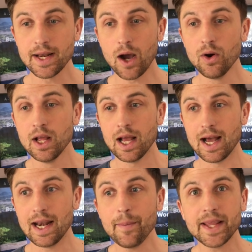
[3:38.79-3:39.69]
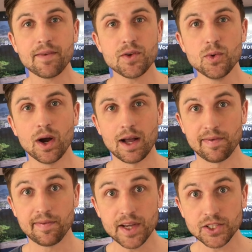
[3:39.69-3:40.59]
now, let me give you,
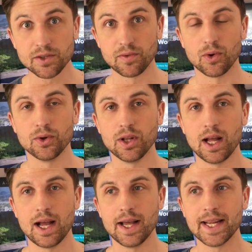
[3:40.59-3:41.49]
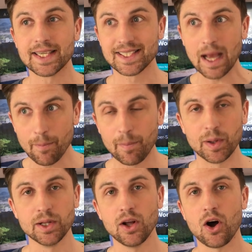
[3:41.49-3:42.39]
first of all, an
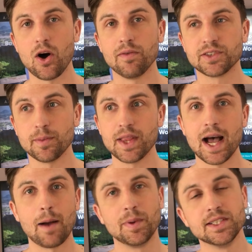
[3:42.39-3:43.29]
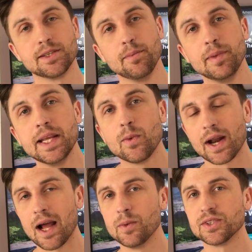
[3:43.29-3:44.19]
example of something that happened to me when
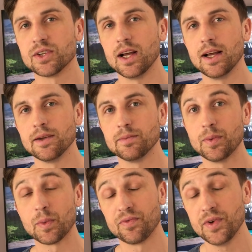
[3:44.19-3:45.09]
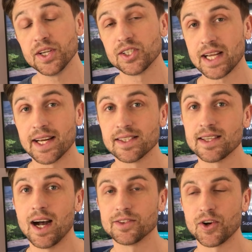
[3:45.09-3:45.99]
I was first getting
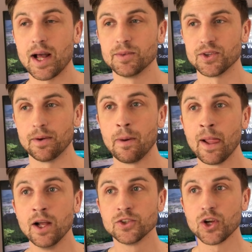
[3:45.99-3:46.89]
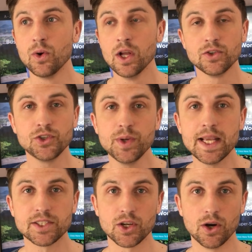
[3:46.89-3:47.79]
started on Amazon. So 2
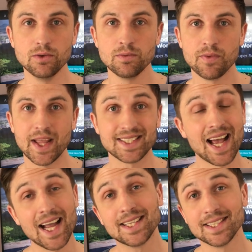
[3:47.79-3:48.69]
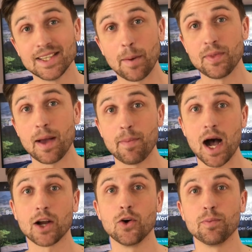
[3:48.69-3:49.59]
years ago, they tightened up their
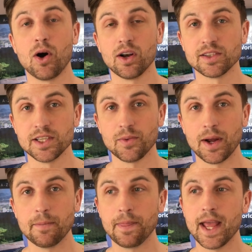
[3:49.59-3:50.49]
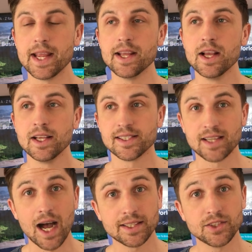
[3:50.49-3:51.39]
barcode policy, right? They
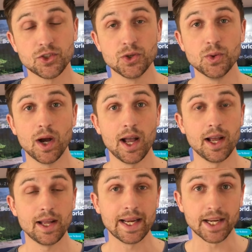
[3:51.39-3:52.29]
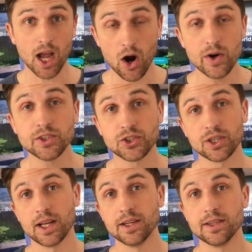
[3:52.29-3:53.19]
started to encourage
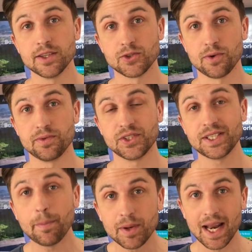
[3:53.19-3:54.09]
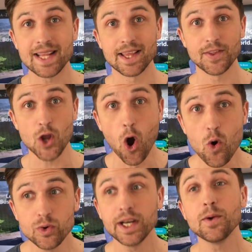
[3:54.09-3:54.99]
and sort of stipulate that the
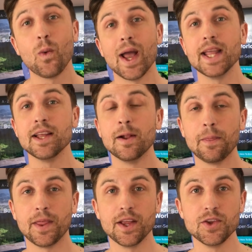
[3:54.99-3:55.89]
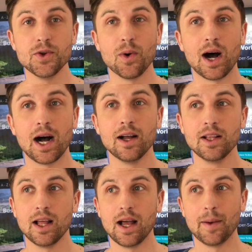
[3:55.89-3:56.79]
only way that you are
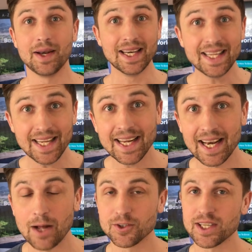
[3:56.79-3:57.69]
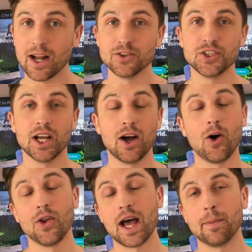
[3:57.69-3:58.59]
legally allowed to sell
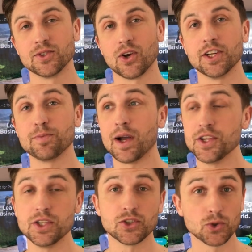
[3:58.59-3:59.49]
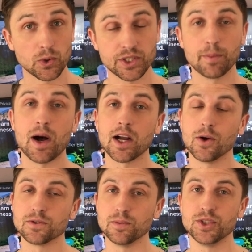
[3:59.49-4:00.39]
on Amazon is by sourcing
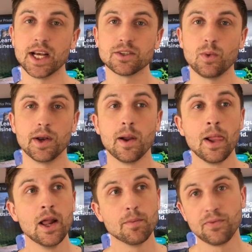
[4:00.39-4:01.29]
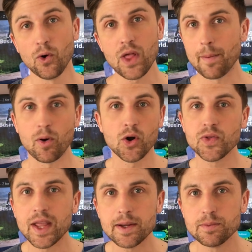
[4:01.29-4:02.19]
barcodes from GS1. Before that
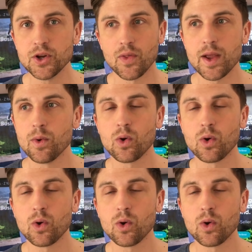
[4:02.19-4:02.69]
point, they were